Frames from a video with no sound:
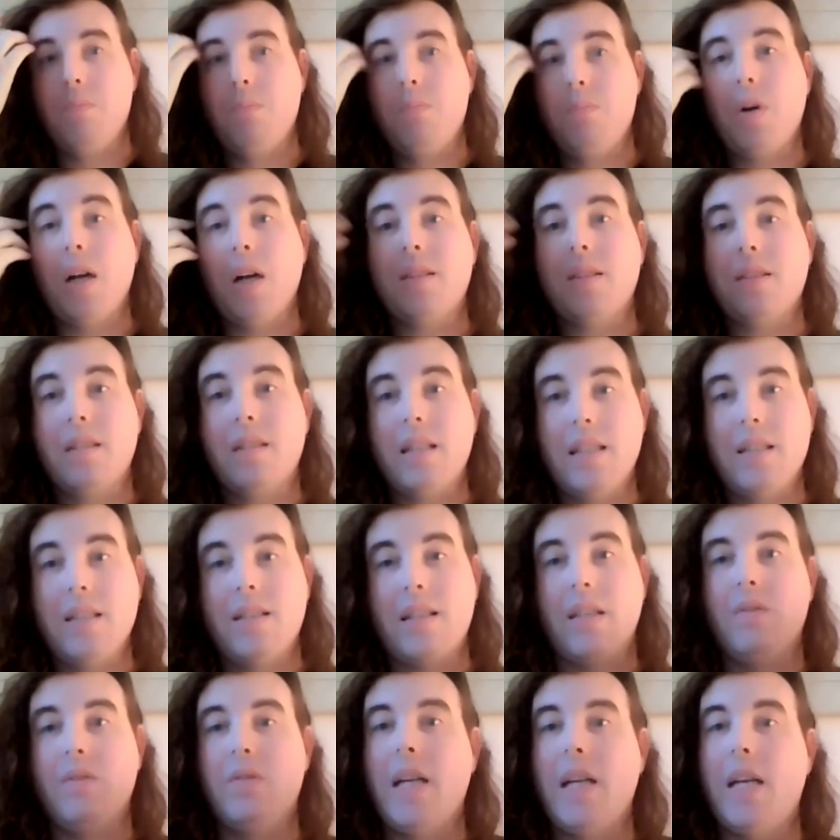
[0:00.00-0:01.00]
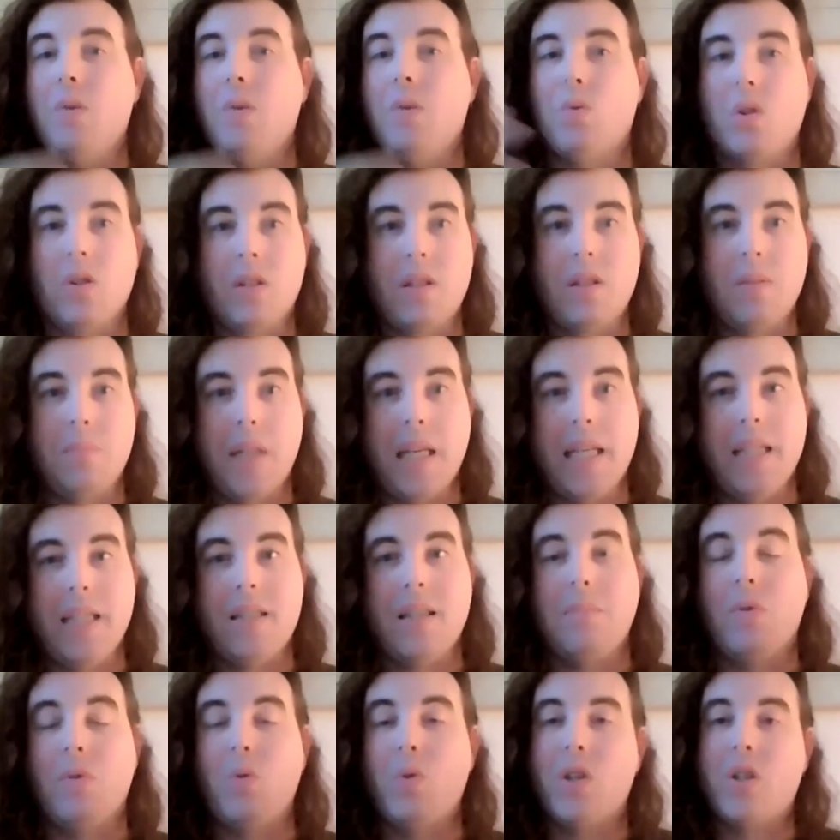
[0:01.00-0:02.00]
processes and rules in place,
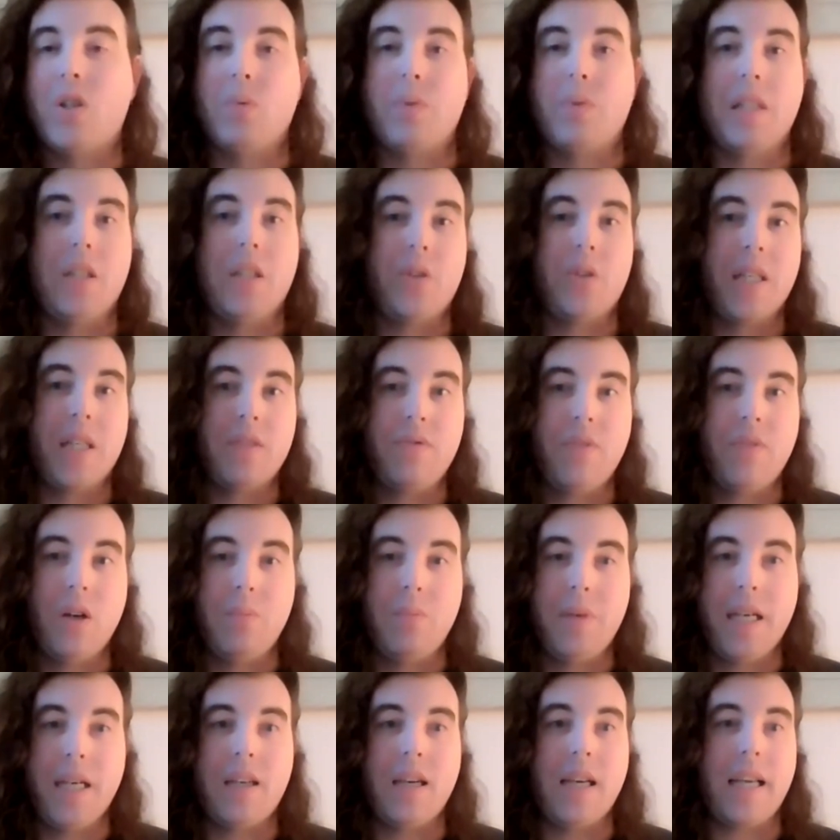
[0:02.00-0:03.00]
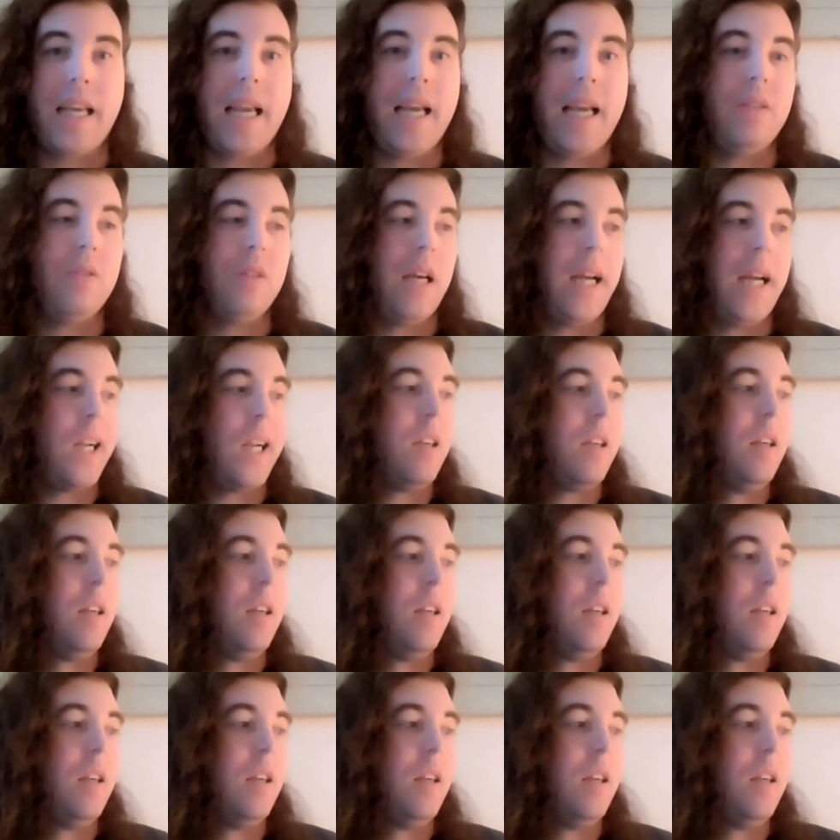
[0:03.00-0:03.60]
some of which are really transphobic, again,